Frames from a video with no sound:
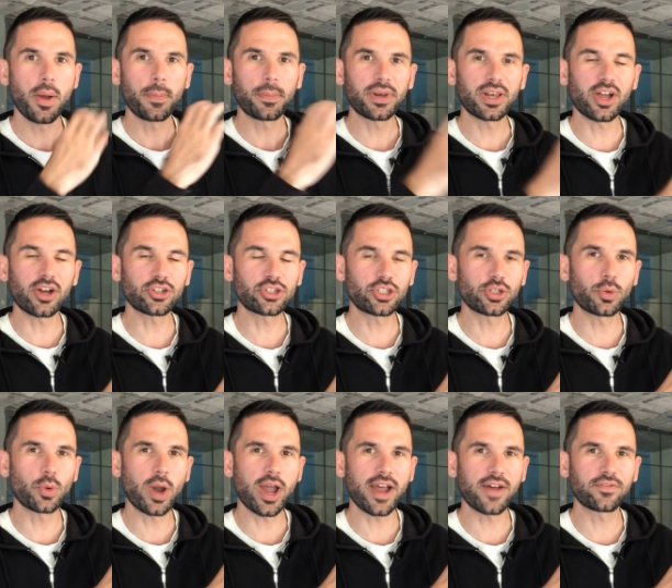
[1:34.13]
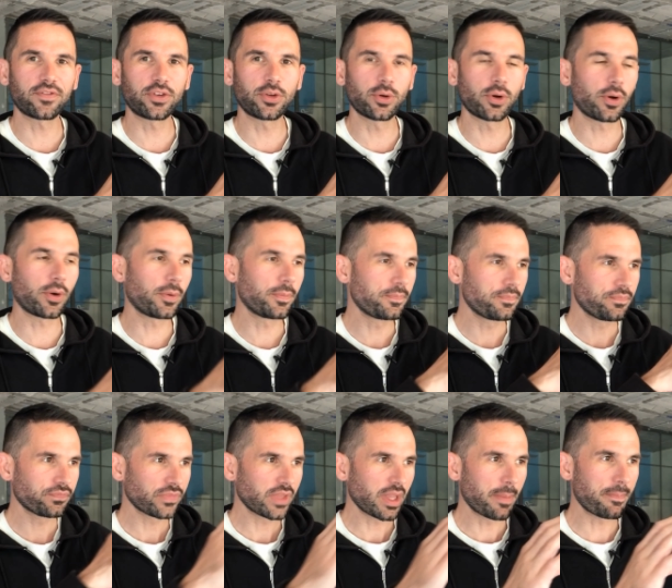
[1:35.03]
plus you'll have your
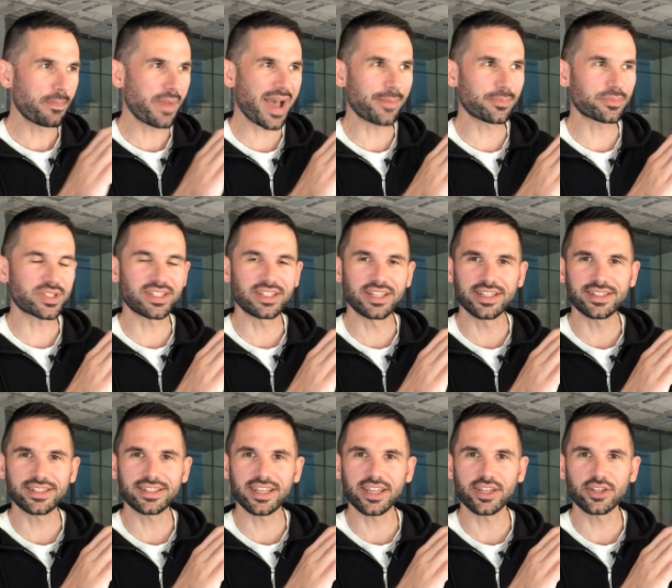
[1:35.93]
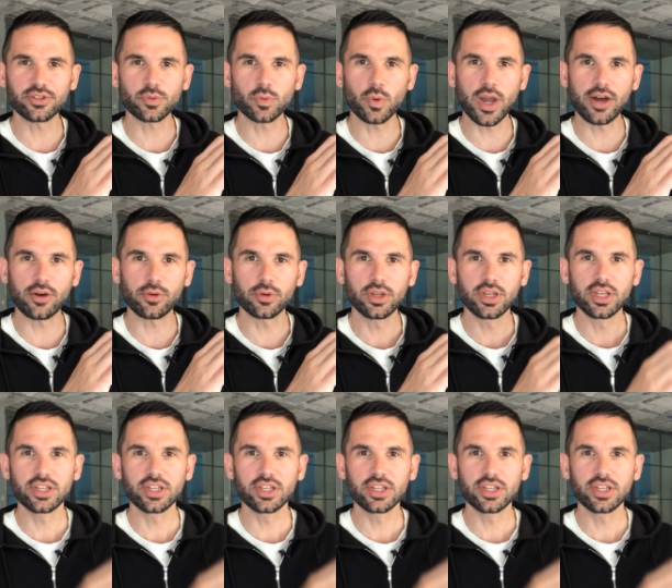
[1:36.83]
maps listing as well.